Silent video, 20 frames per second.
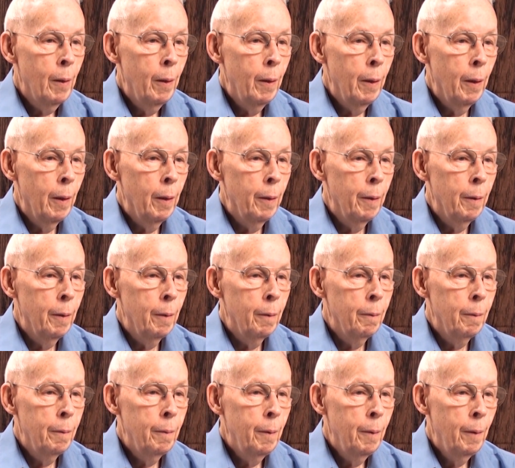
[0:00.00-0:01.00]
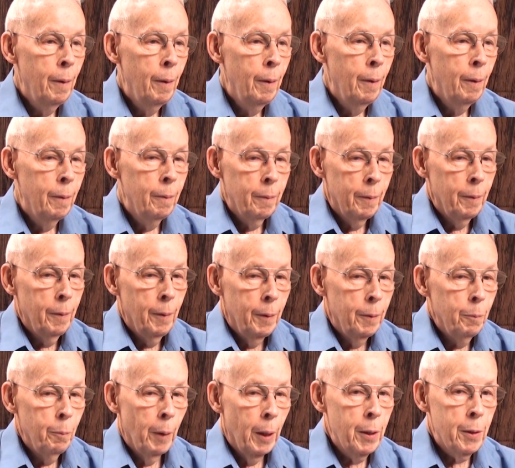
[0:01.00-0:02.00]
And
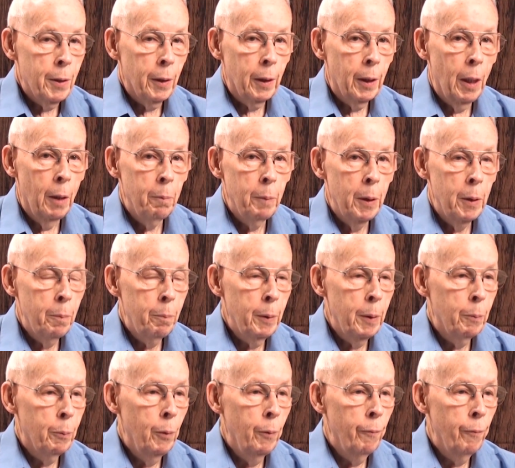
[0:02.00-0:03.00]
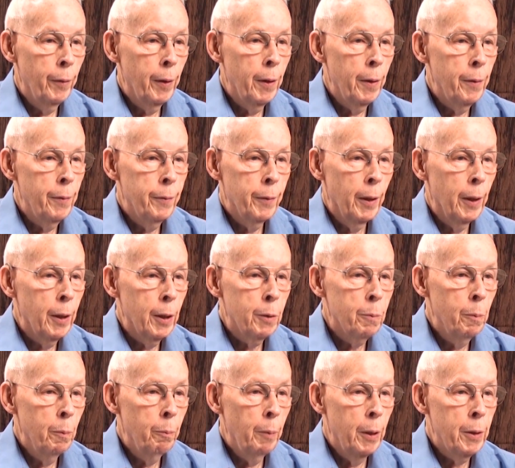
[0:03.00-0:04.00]
amazing how many people invented things,
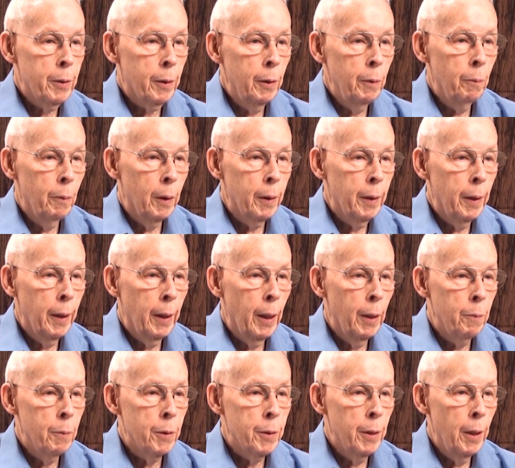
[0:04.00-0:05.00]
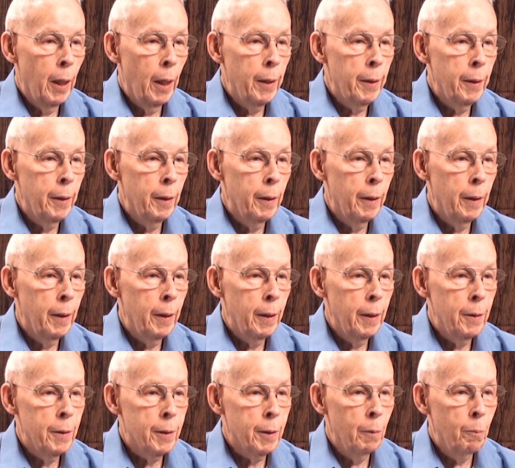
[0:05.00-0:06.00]
but basically what they had was an idea and they
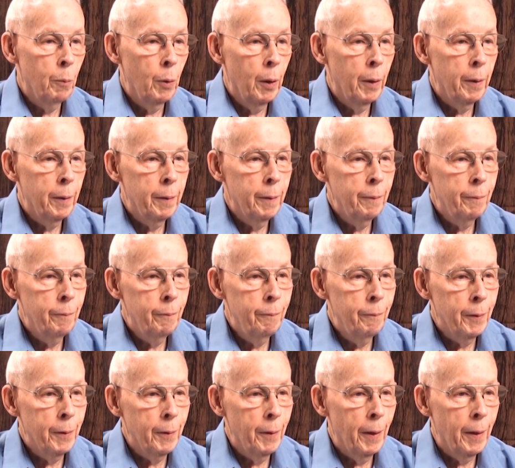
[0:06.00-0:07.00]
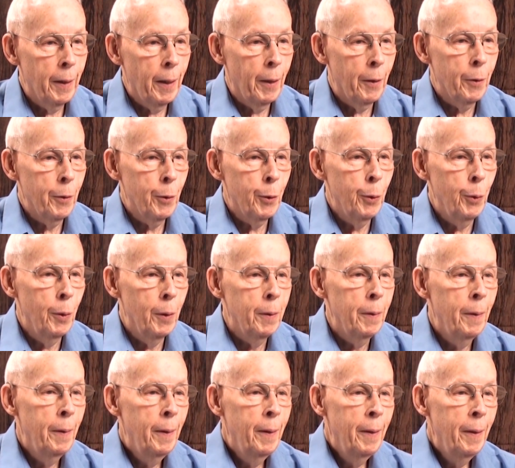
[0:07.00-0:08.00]
needed someone to figure out how to do it.
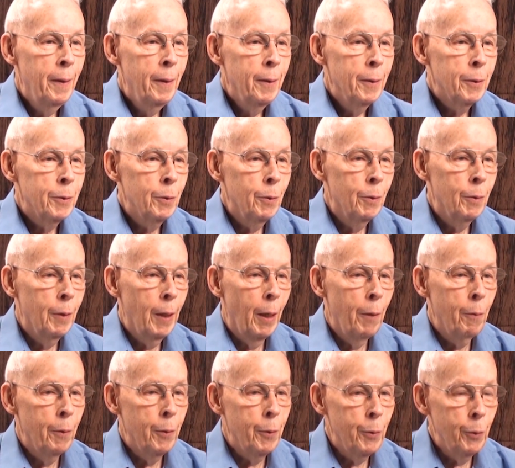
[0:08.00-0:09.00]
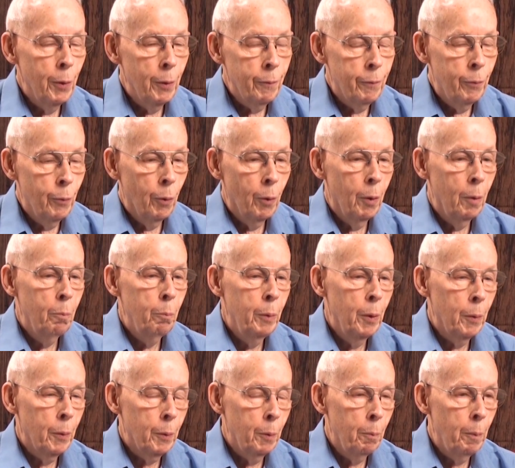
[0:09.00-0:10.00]
So I would do it for them,
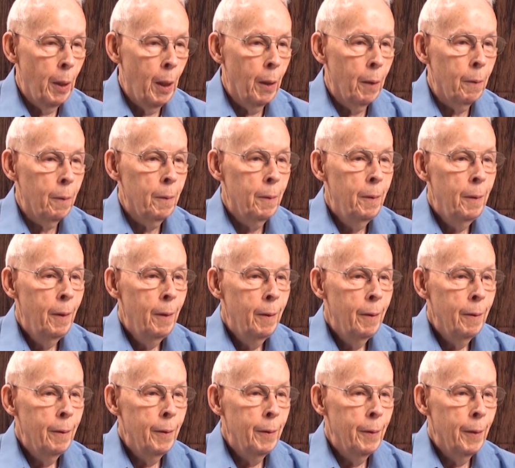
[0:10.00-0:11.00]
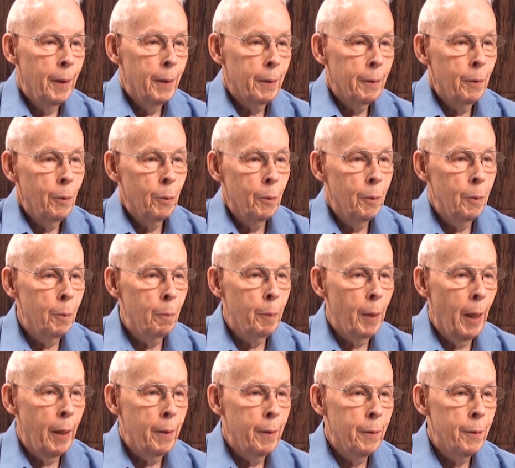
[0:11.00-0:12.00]
build their model, and they'd go to their
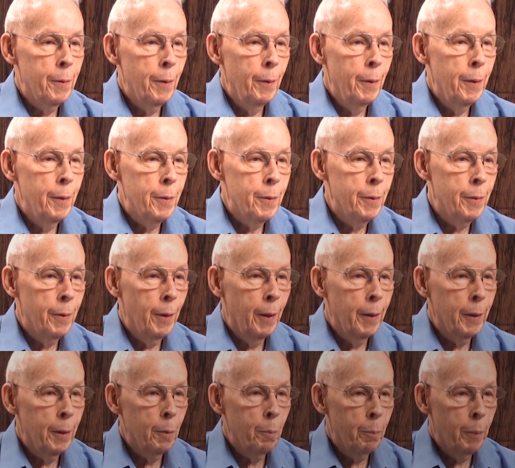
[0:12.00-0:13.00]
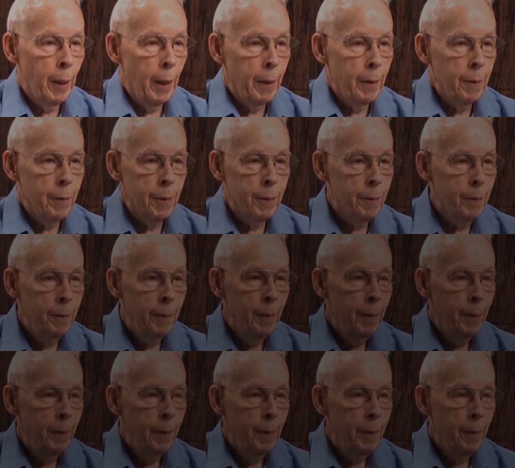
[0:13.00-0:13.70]
patent attorneys and try to get patents.